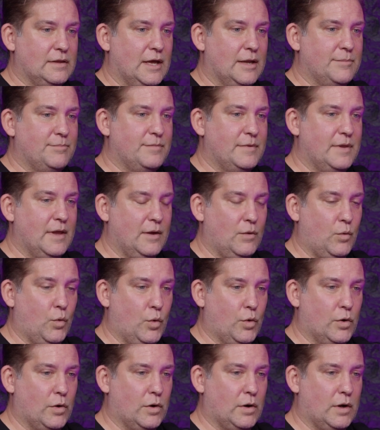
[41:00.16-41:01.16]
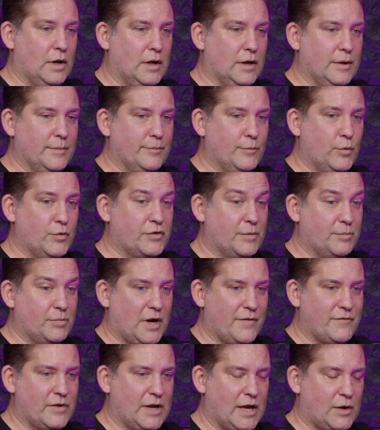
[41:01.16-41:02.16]
that that or um, or some
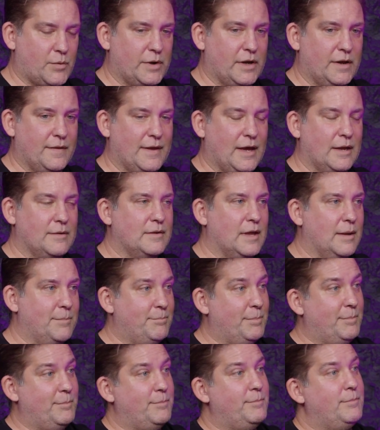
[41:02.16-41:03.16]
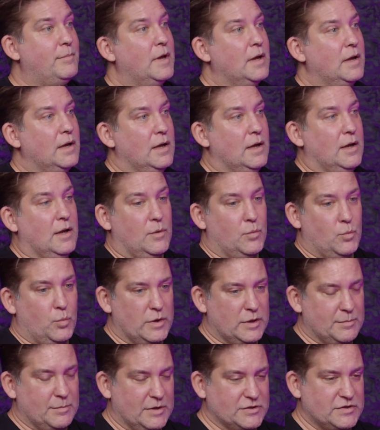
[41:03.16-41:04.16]
private equity that that
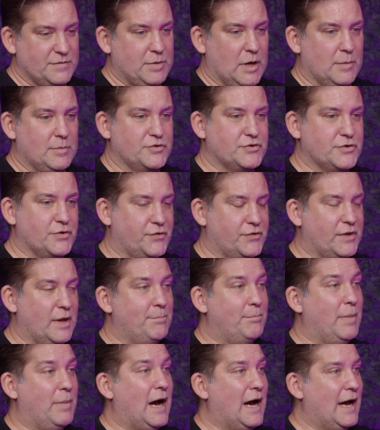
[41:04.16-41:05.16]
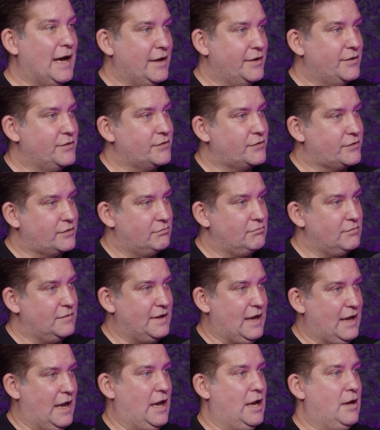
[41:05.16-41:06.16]
with a bunch of publishers that buys
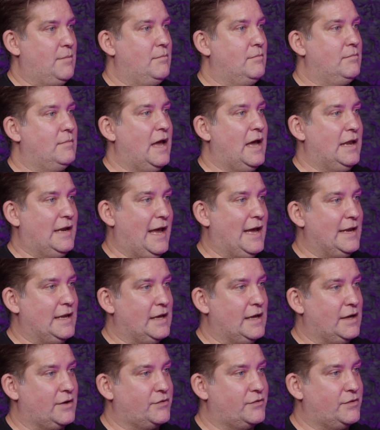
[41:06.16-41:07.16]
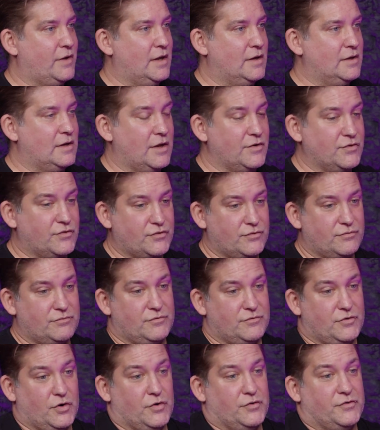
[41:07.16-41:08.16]
GAM and AdX and and
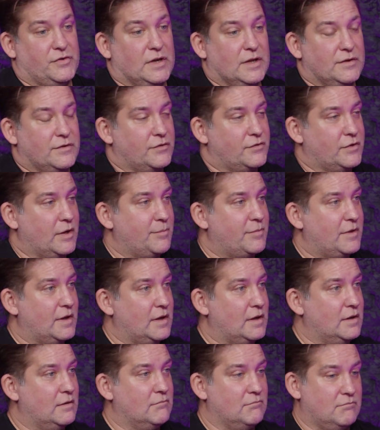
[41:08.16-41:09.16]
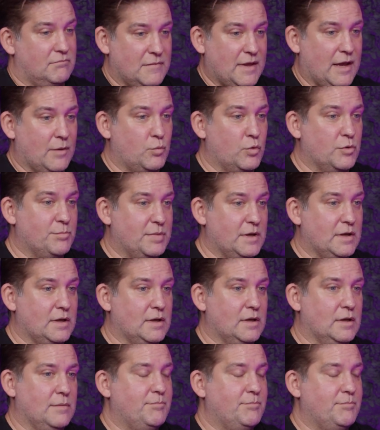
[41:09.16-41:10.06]
turns it into something that would be